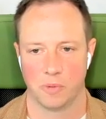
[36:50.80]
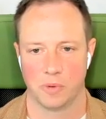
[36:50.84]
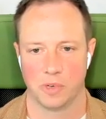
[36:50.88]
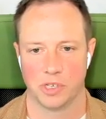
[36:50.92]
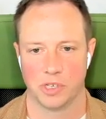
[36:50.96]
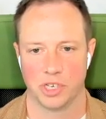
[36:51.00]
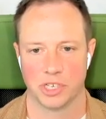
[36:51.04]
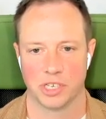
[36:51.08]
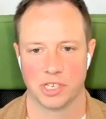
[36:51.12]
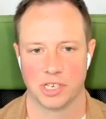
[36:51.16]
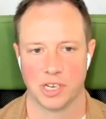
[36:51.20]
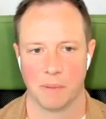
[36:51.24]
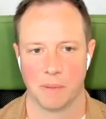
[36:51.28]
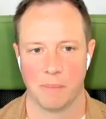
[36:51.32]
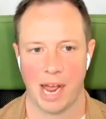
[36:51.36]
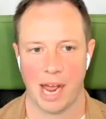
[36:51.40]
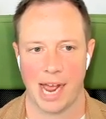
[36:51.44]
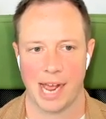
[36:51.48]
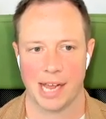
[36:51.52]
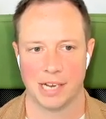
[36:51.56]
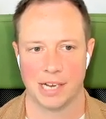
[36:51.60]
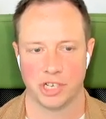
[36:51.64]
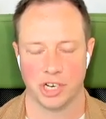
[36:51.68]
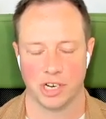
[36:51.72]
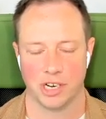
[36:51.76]
just
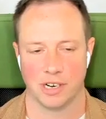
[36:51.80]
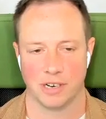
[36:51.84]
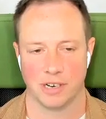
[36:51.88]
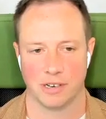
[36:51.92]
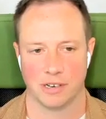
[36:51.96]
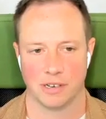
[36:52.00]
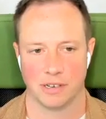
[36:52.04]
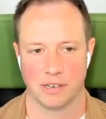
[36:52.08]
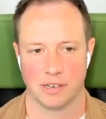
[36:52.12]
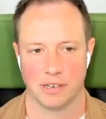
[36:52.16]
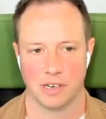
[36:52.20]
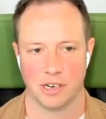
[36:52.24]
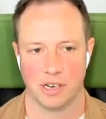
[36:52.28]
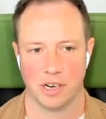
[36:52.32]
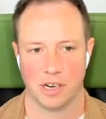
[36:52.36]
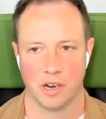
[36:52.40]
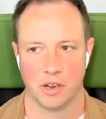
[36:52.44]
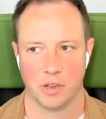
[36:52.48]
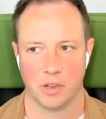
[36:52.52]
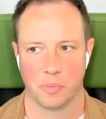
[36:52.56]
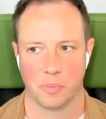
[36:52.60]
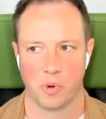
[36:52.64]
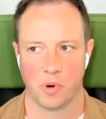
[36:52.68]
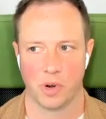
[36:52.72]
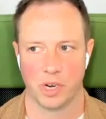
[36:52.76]
imagine,
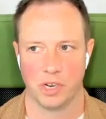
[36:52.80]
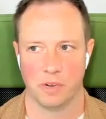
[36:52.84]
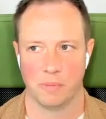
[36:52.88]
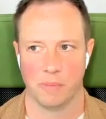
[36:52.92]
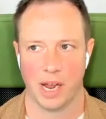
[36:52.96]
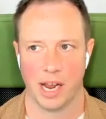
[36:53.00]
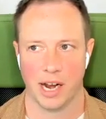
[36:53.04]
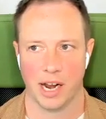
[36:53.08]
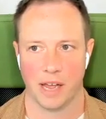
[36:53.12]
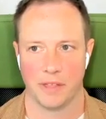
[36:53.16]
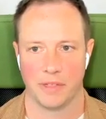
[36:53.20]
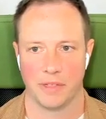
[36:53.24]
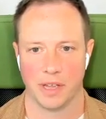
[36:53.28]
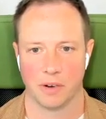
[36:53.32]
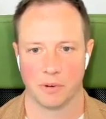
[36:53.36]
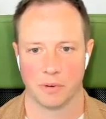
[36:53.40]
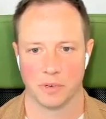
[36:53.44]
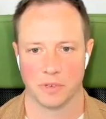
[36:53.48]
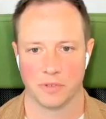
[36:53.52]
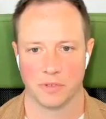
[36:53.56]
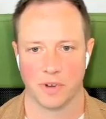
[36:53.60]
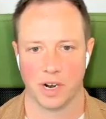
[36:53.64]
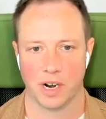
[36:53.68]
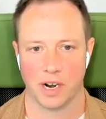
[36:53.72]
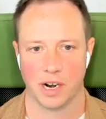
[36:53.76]
the point you made, I think,
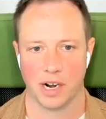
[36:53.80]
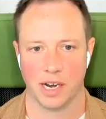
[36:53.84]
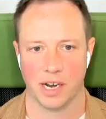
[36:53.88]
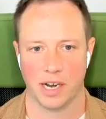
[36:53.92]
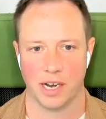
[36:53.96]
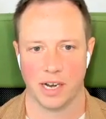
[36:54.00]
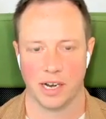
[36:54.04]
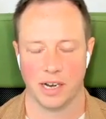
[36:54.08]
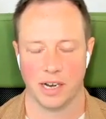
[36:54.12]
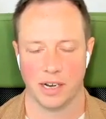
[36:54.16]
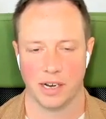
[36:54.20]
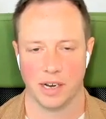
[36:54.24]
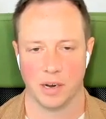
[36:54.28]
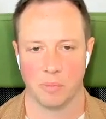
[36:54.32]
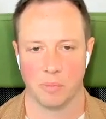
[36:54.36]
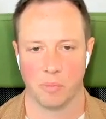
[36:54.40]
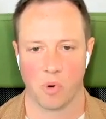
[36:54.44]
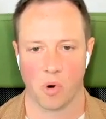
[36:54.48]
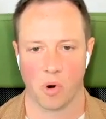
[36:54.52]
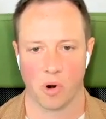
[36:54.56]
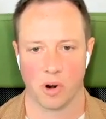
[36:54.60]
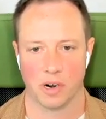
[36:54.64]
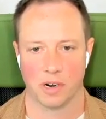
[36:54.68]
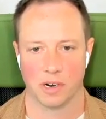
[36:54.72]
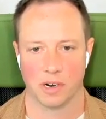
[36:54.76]
was very
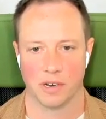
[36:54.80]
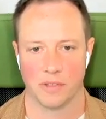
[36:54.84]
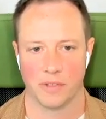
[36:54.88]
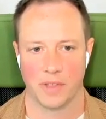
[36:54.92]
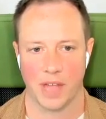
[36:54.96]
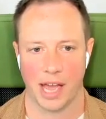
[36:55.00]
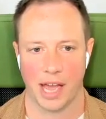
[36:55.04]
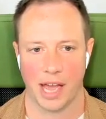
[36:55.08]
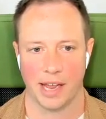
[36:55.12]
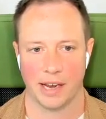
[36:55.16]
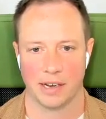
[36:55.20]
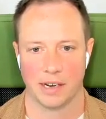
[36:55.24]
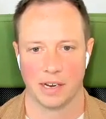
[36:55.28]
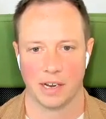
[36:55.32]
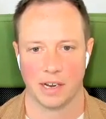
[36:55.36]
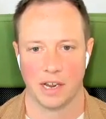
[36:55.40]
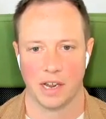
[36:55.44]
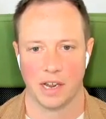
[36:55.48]
important, that,